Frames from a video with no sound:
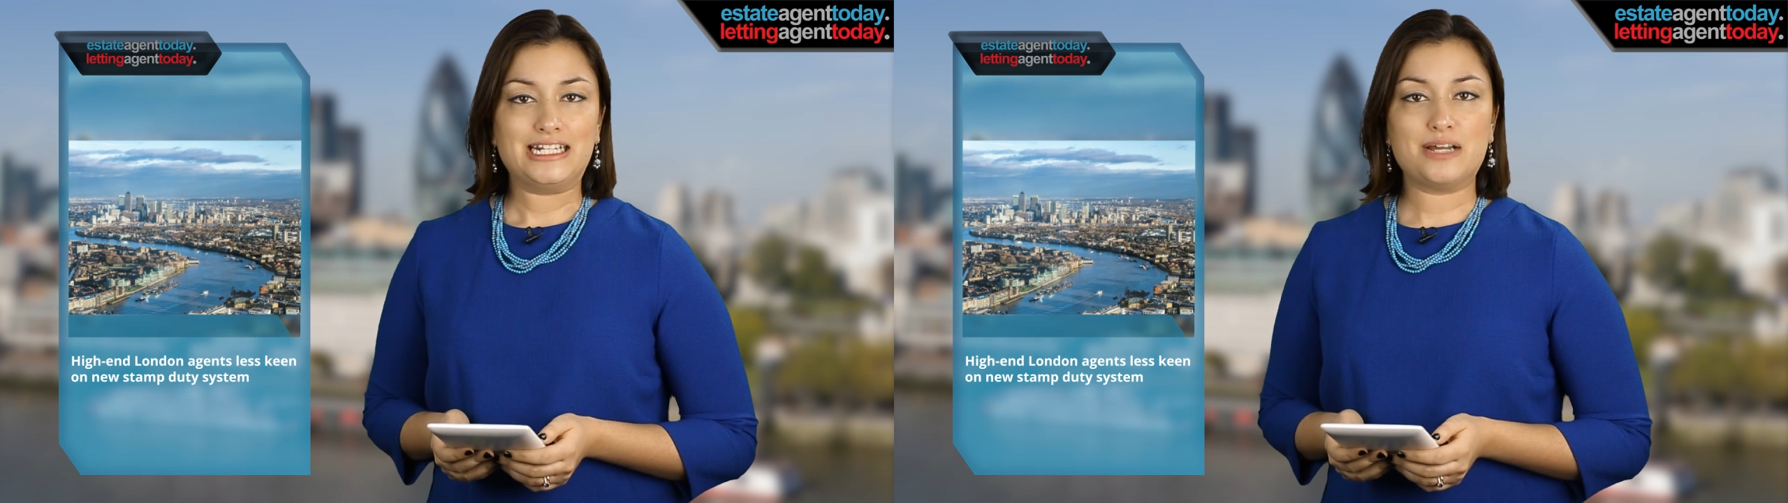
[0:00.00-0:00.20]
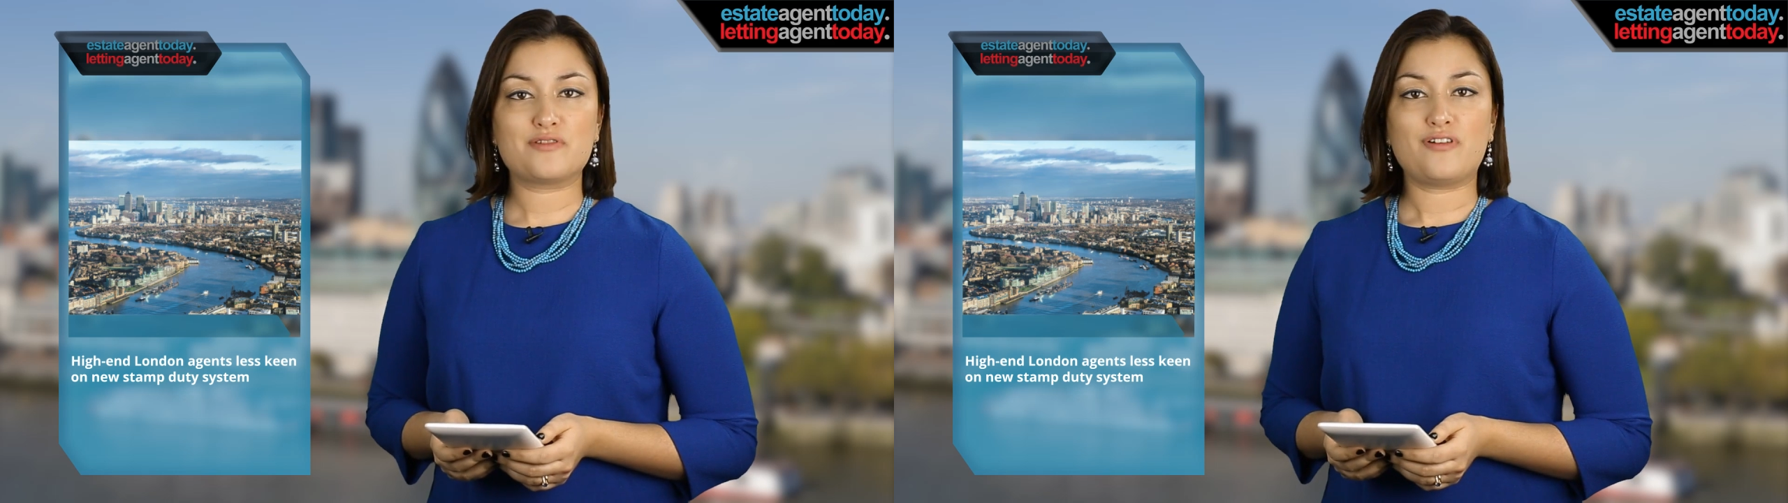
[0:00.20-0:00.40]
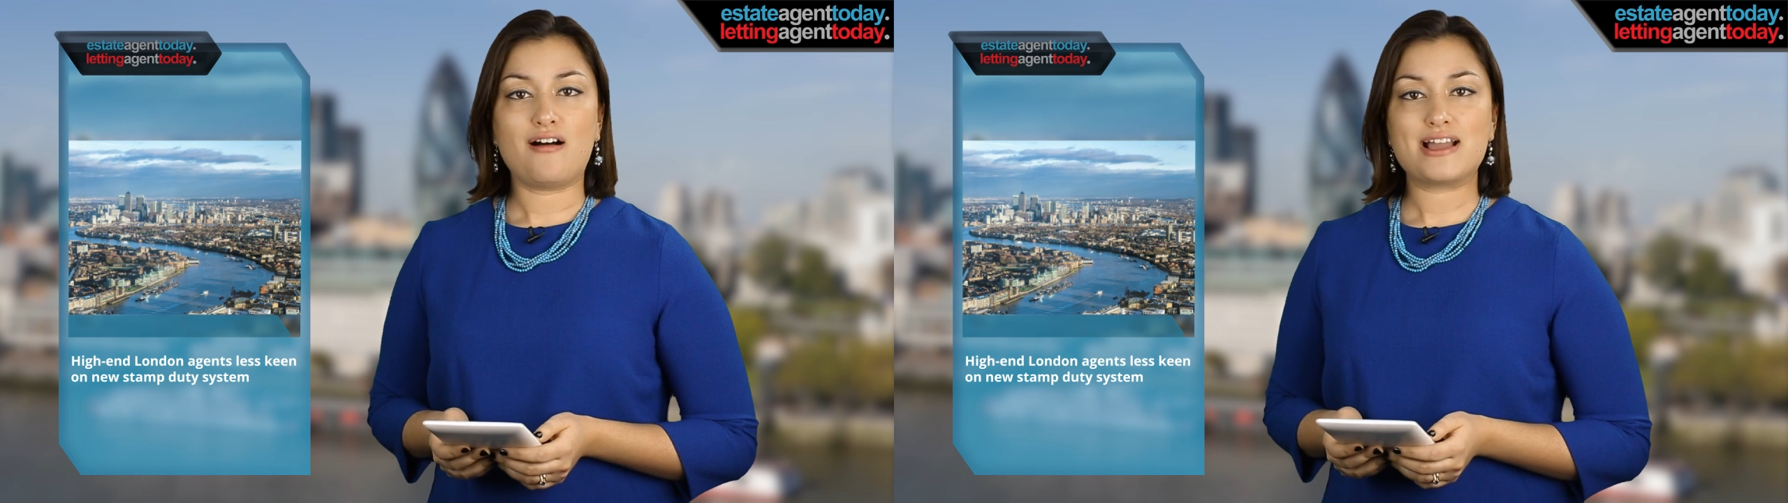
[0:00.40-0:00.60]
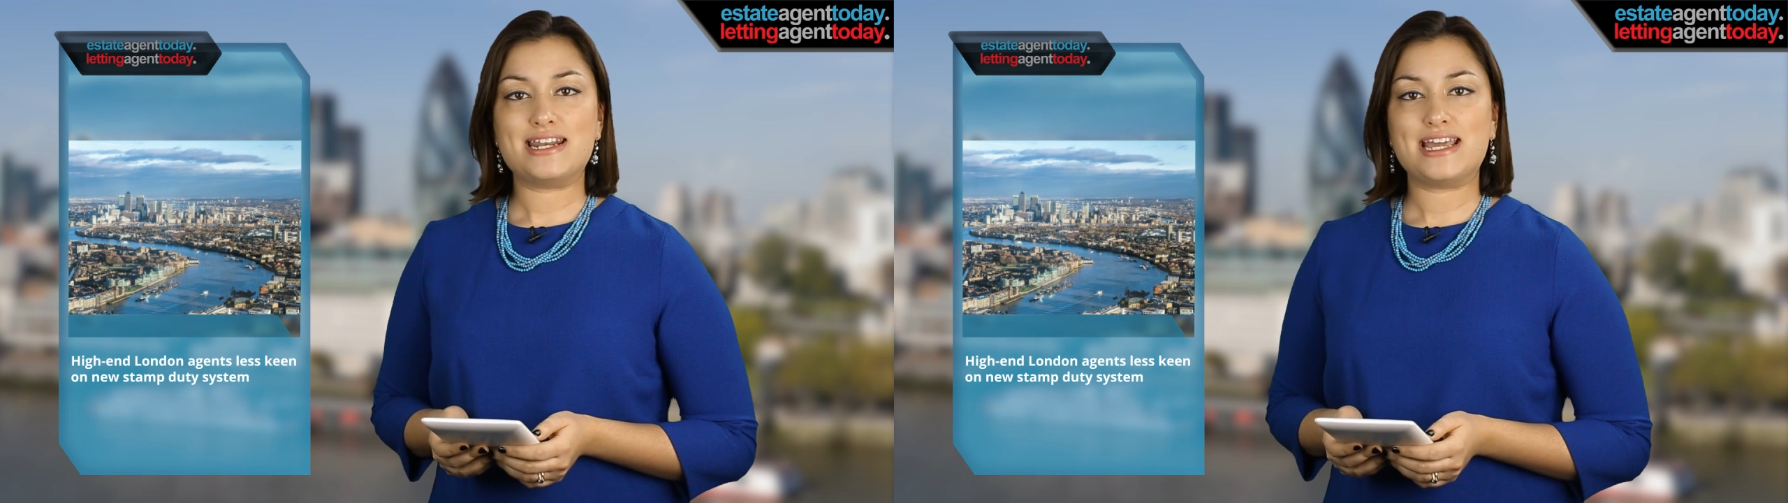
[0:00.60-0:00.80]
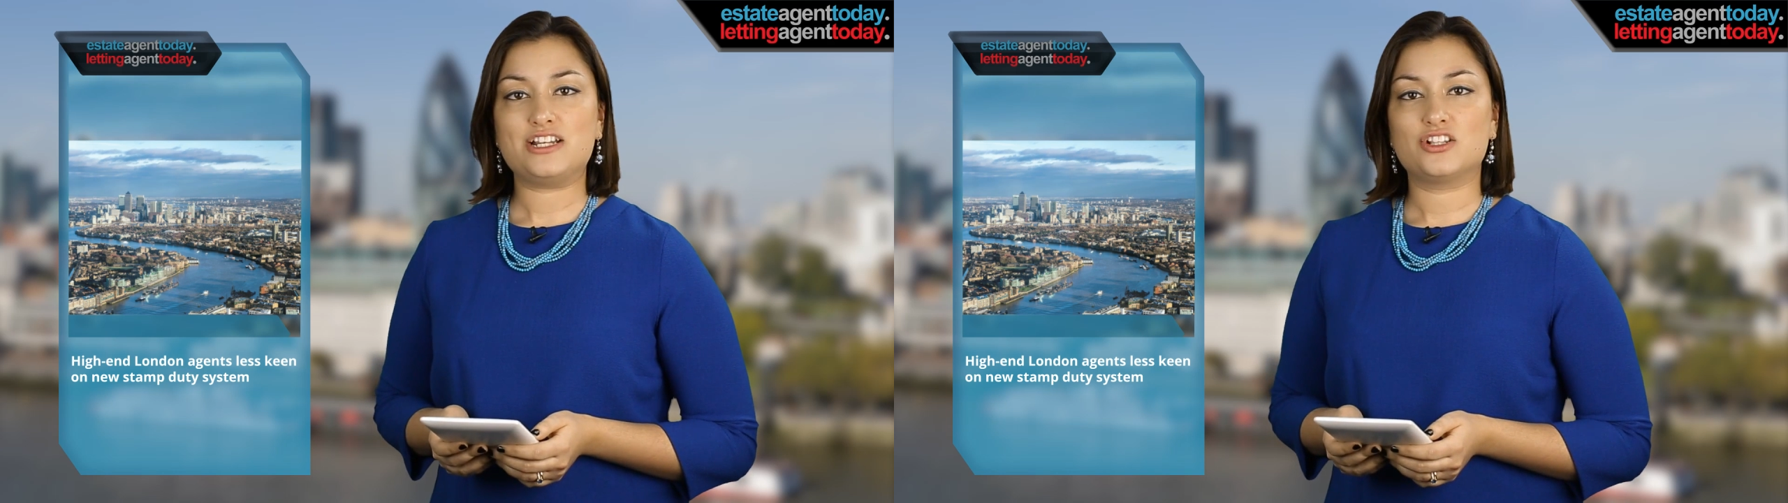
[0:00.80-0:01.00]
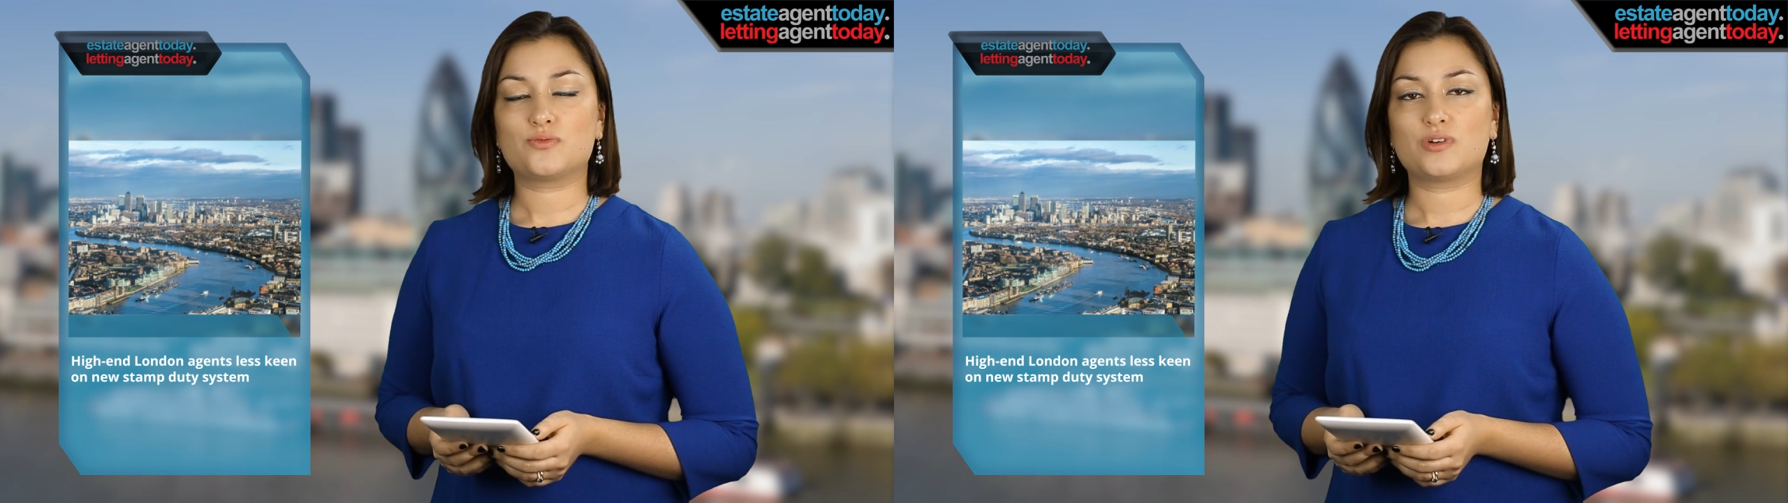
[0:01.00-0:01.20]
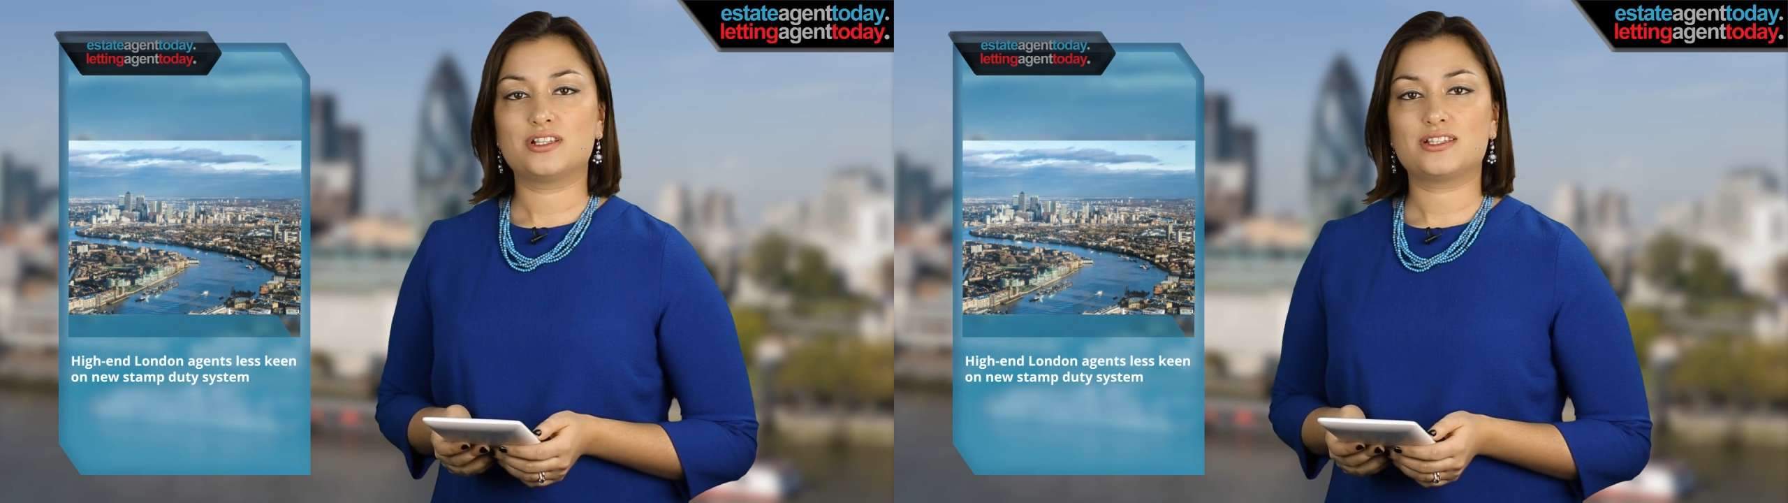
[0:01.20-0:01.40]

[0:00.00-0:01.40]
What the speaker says: A number of high-end agents were